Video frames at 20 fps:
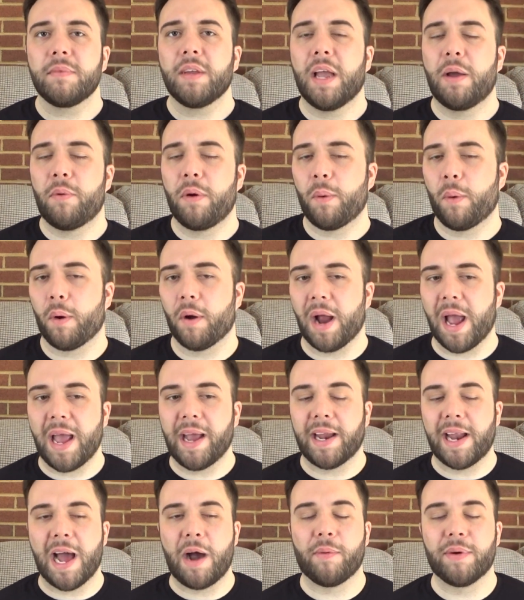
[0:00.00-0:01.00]
And when we were
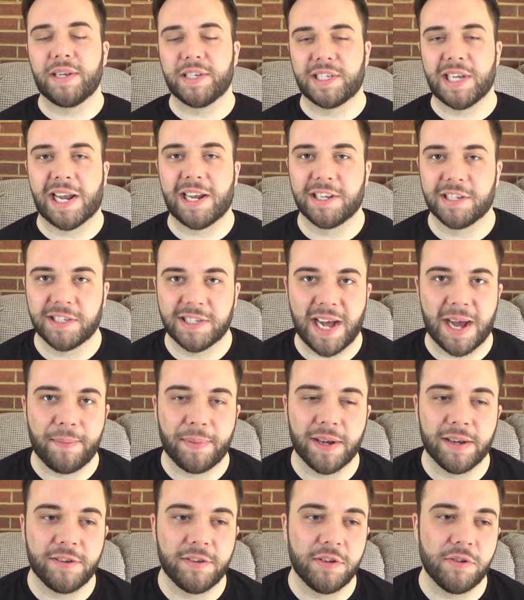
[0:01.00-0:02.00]
hanging out, we decided to
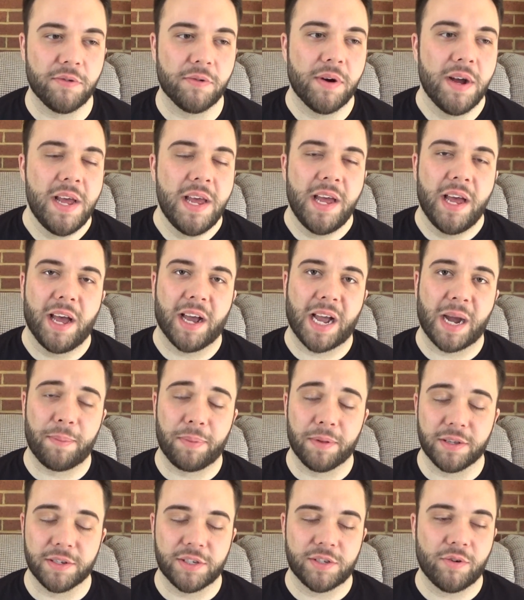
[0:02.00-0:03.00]
stop into a
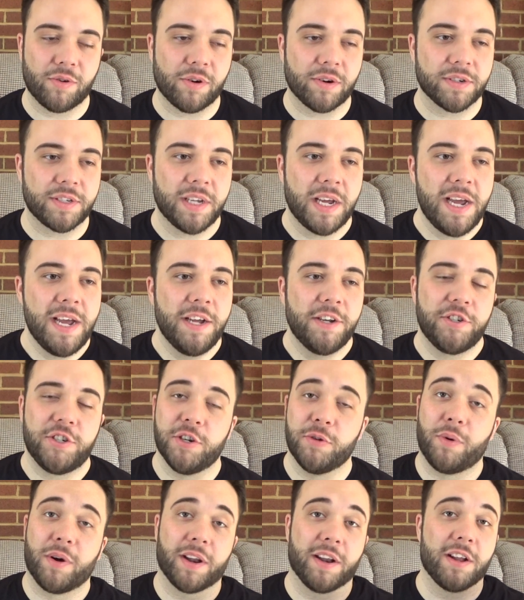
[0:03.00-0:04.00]
couple of stores.
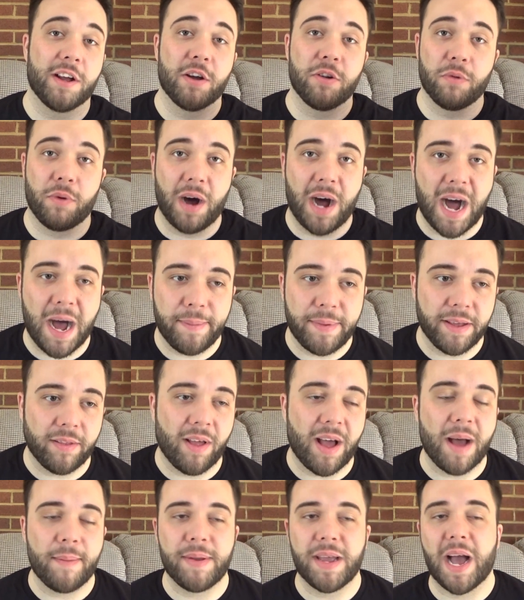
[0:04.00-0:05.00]
She wanted to go to a Hobby
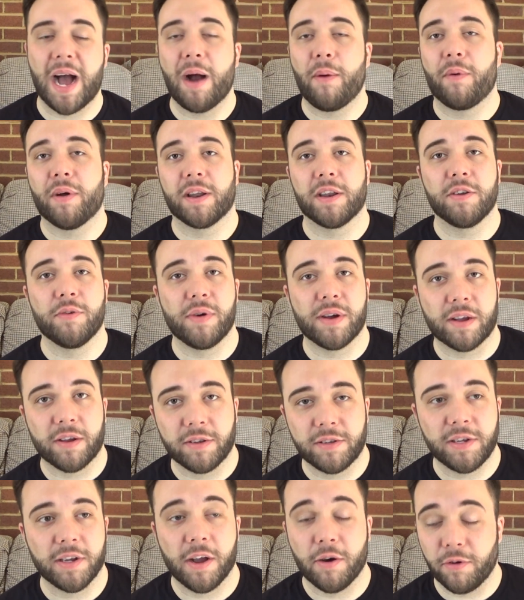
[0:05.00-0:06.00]
Lobby. I wanted
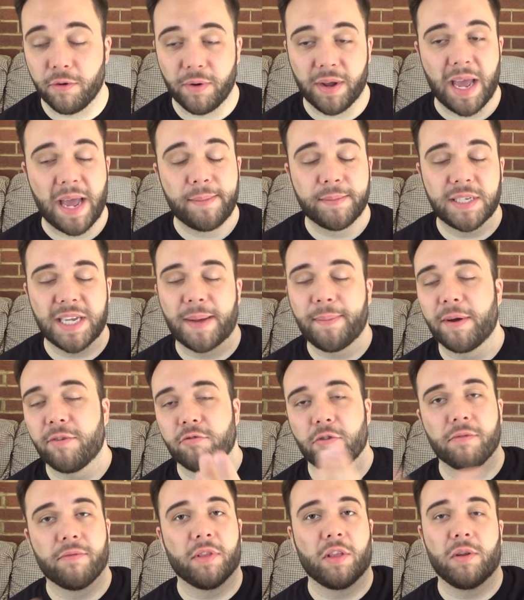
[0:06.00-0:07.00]
to go to a GameStop. I
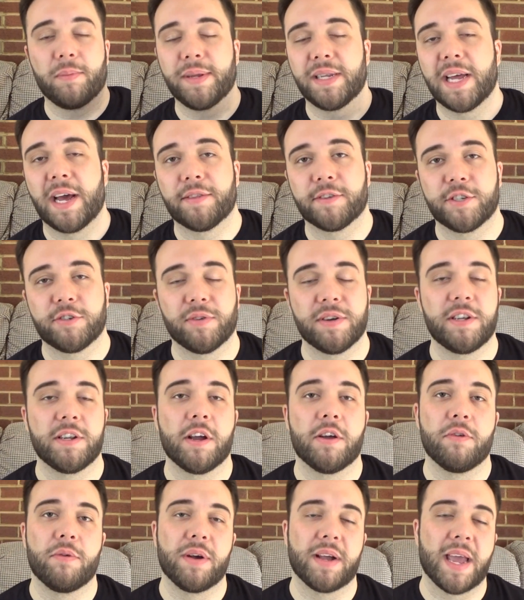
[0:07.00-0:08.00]
drove a little bit down the street to
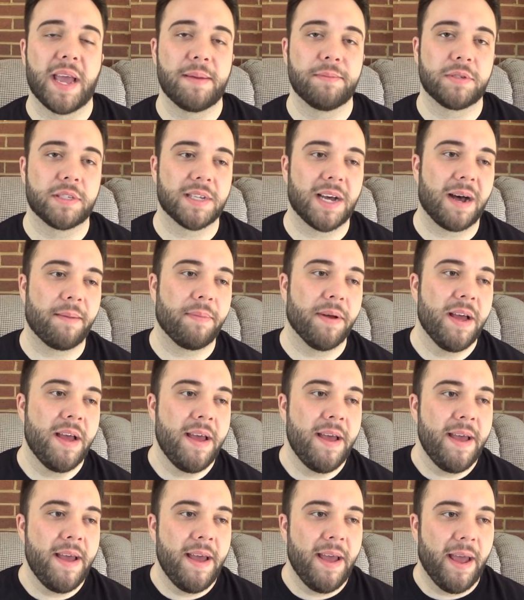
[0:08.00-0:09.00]
go to a GameStop.
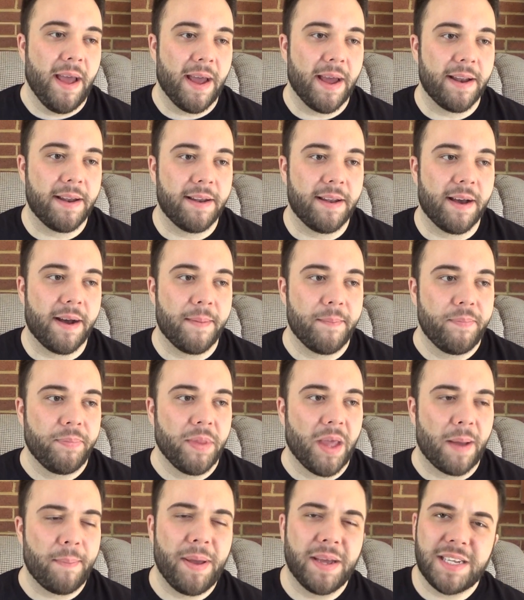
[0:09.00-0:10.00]
And I
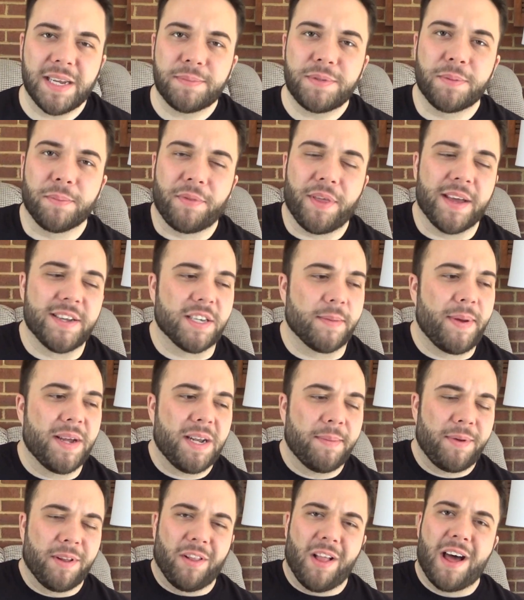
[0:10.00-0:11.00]
picked up some things. I
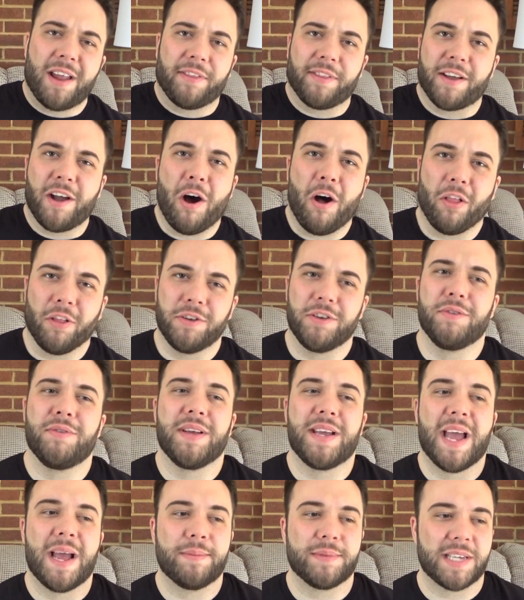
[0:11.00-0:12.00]
picked up a lot of the Call of
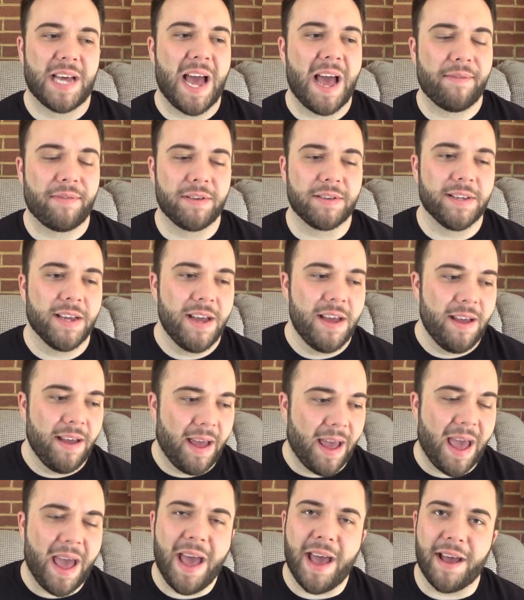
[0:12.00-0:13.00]
Duty games I haven't
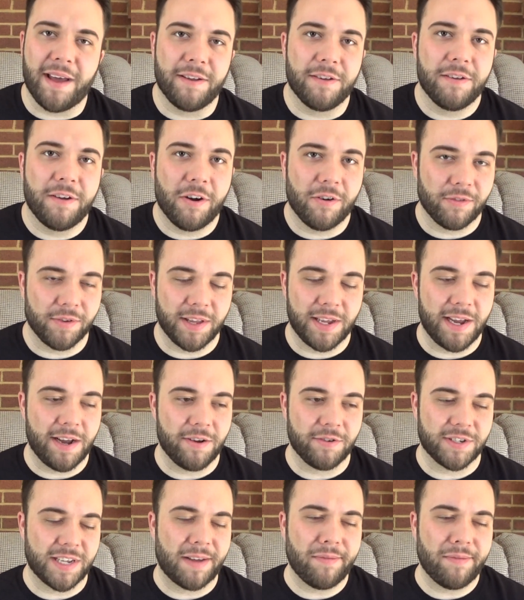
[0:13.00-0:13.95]
had over the years.